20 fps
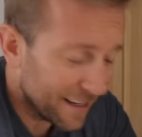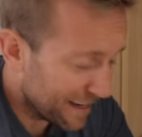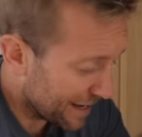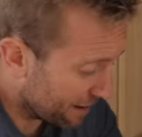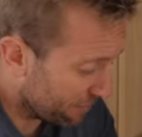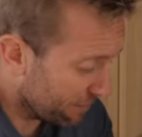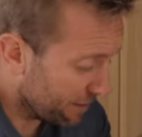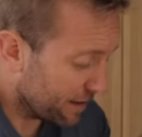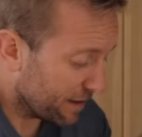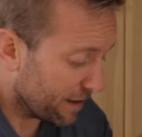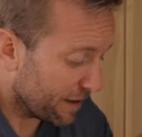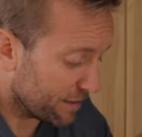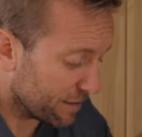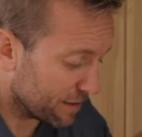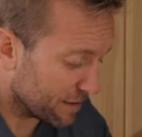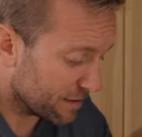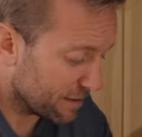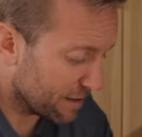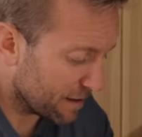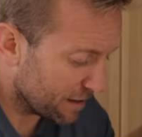Now,
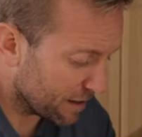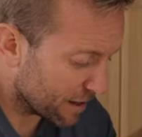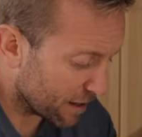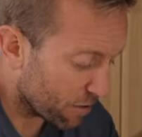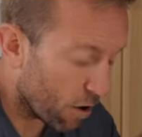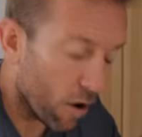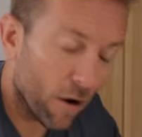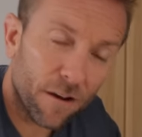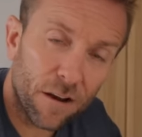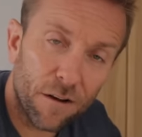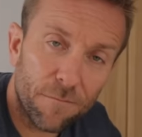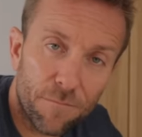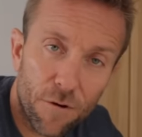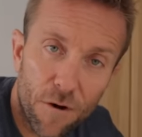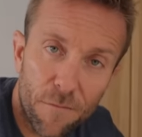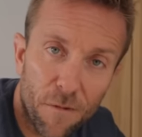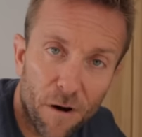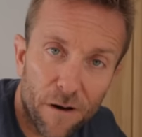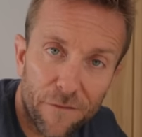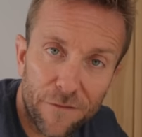you know, I could
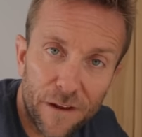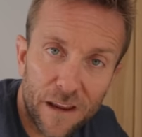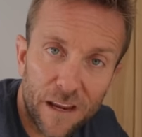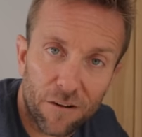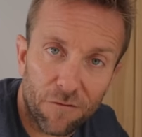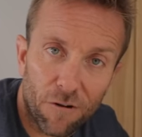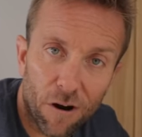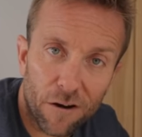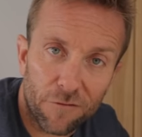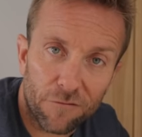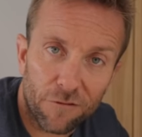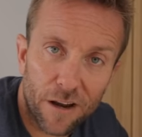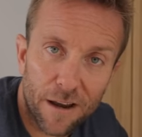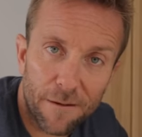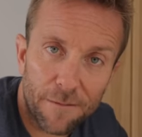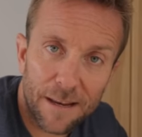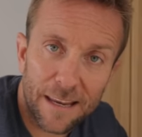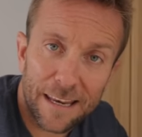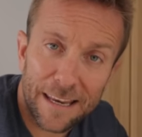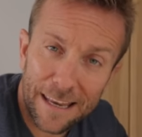put my finger over
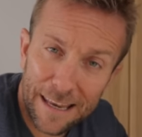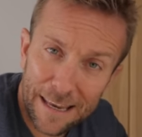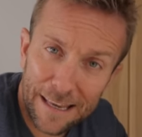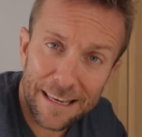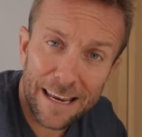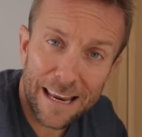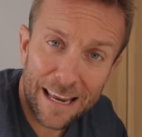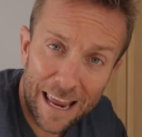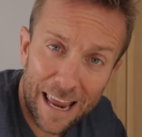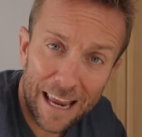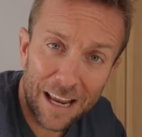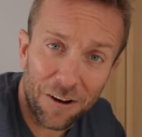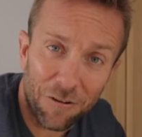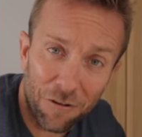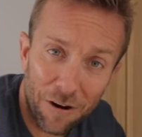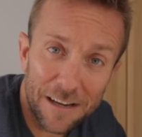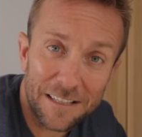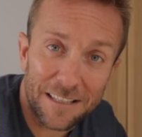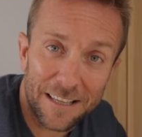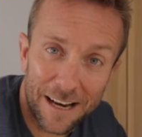it, but it did get
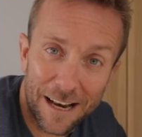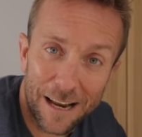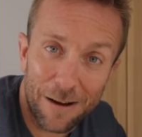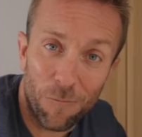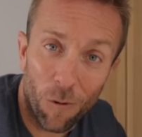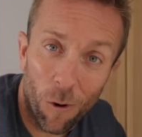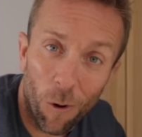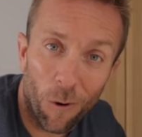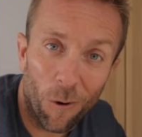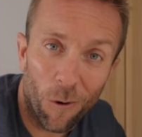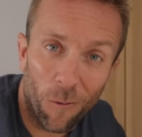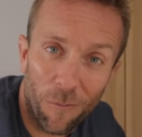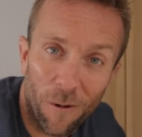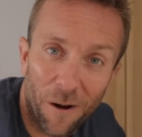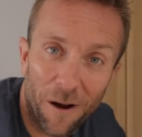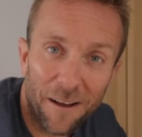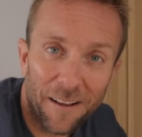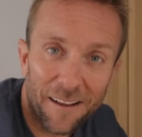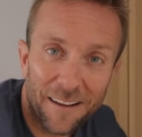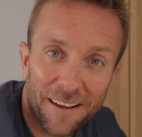increasingly warm.
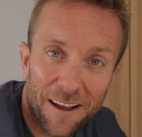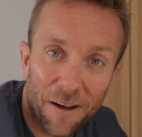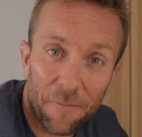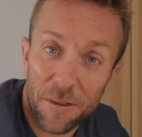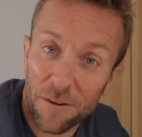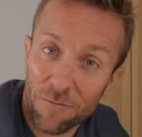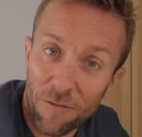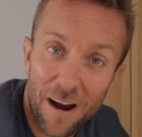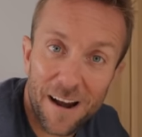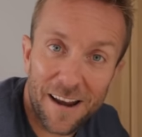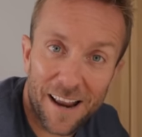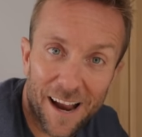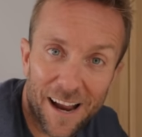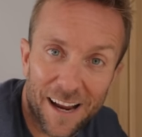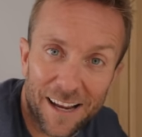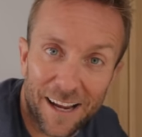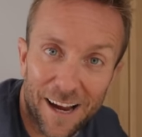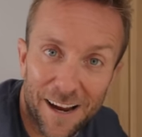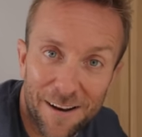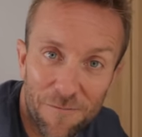I mean, the
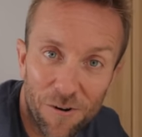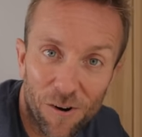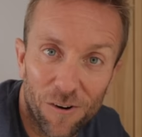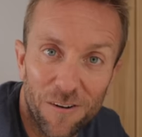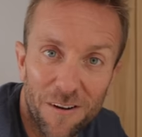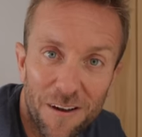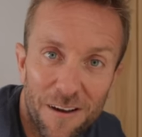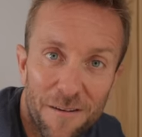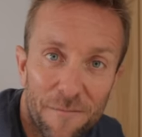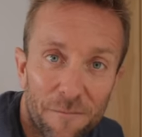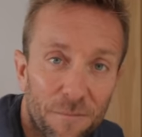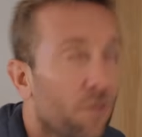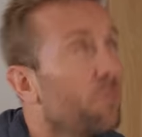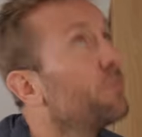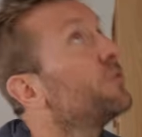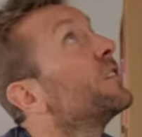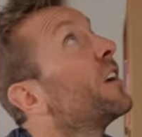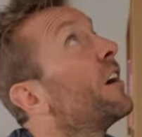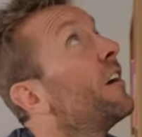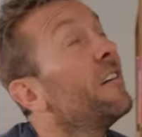radiator came on, but
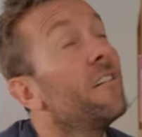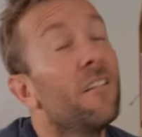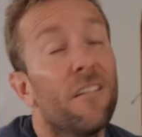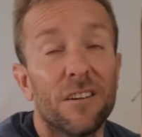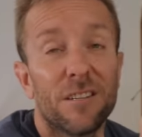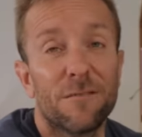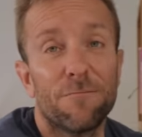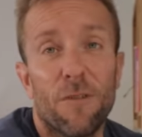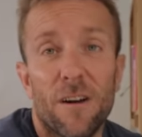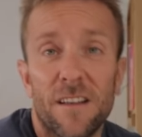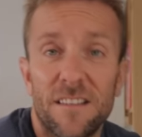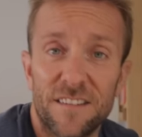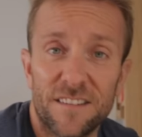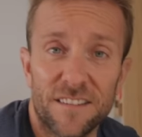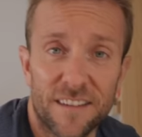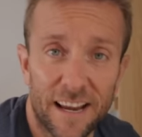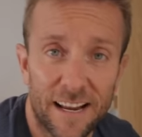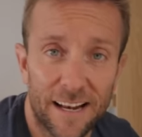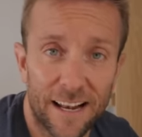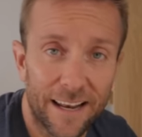also I sprayed the
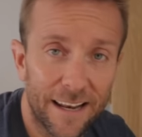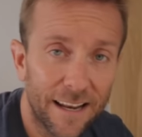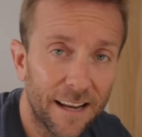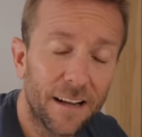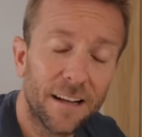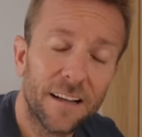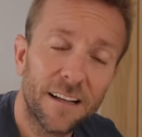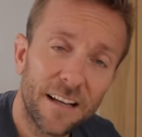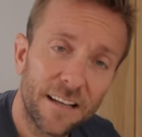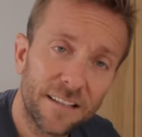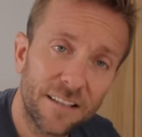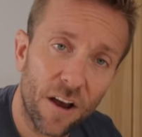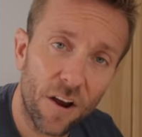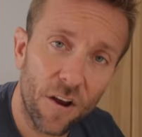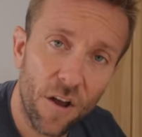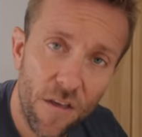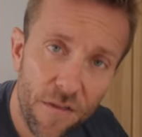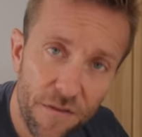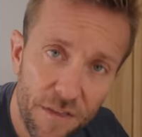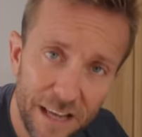ceiling.
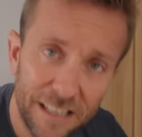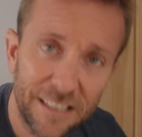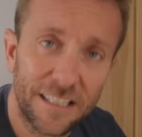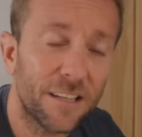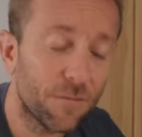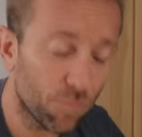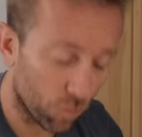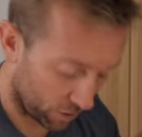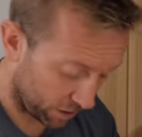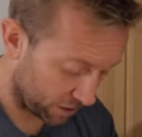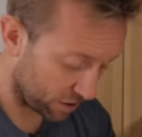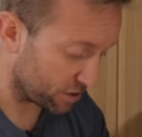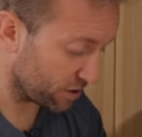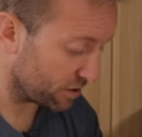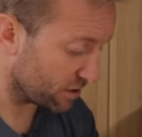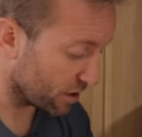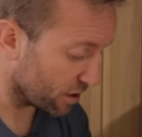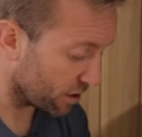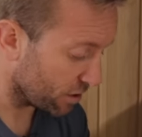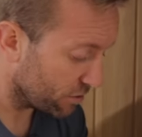So this is what you
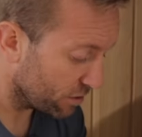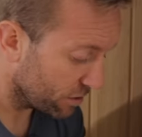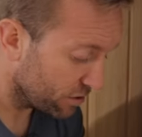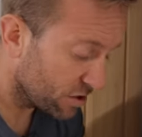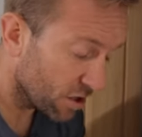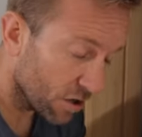should do.